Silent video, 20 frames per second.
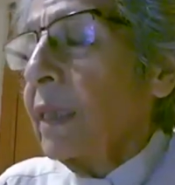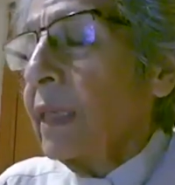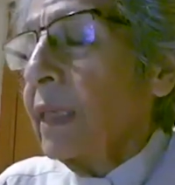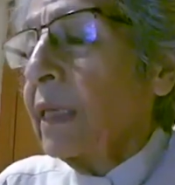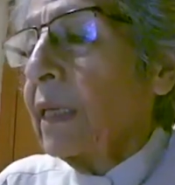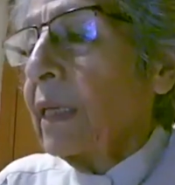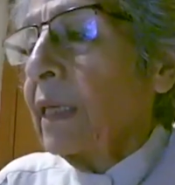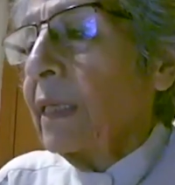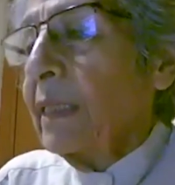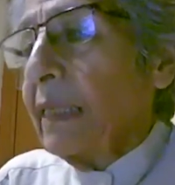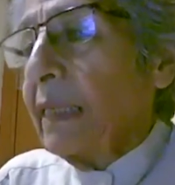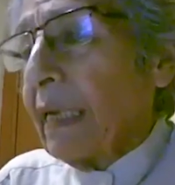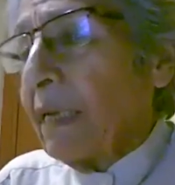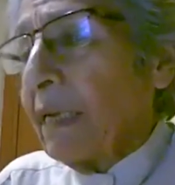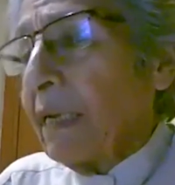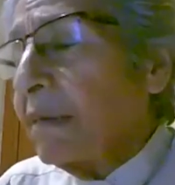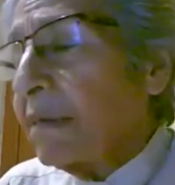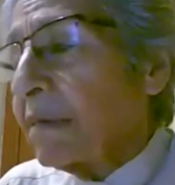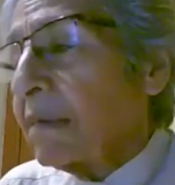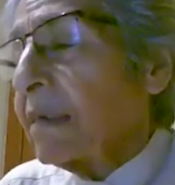a little
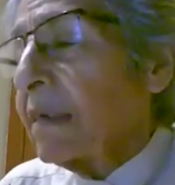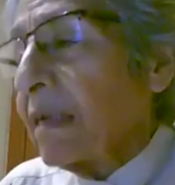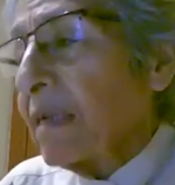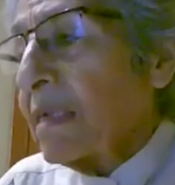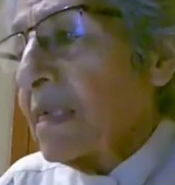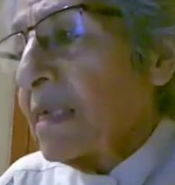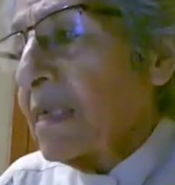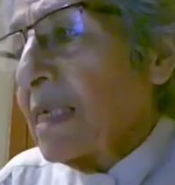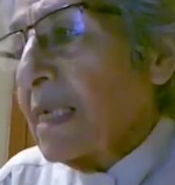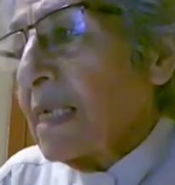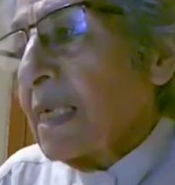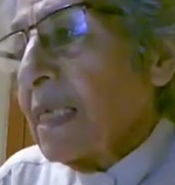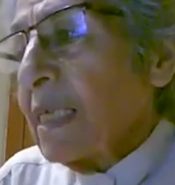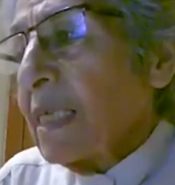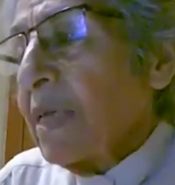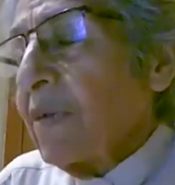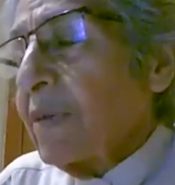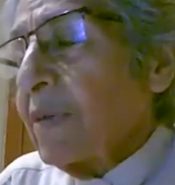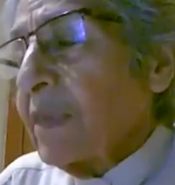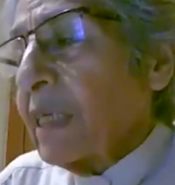tent.
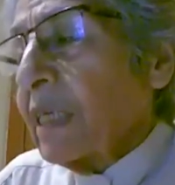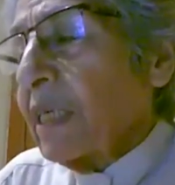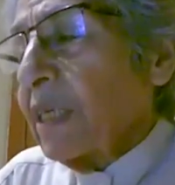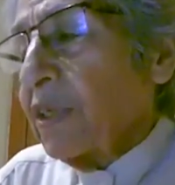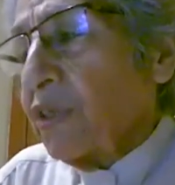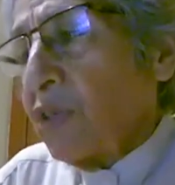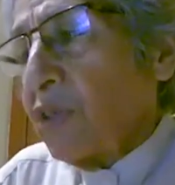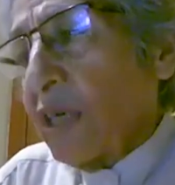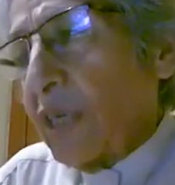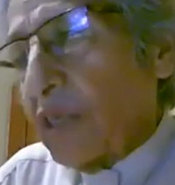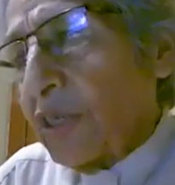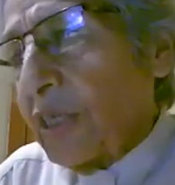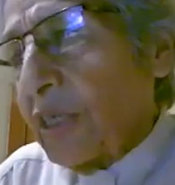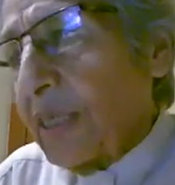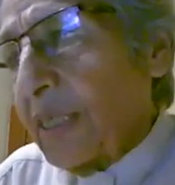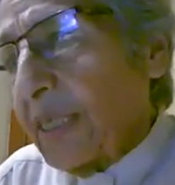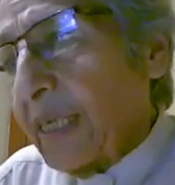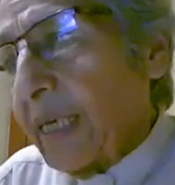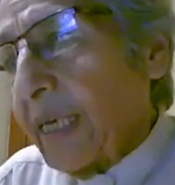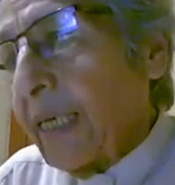There was a
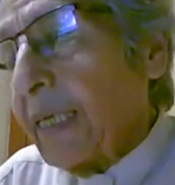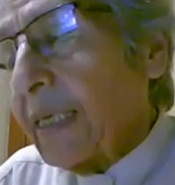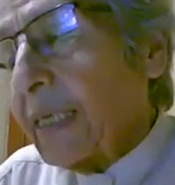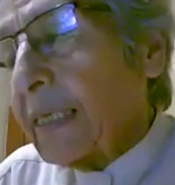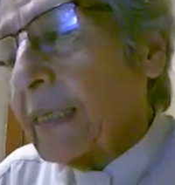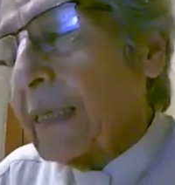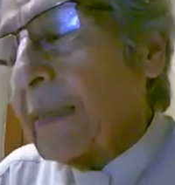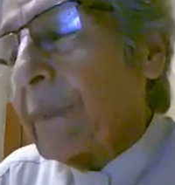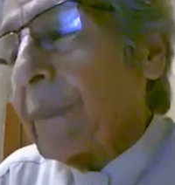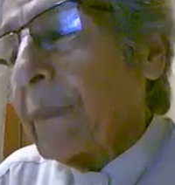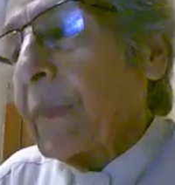construction site.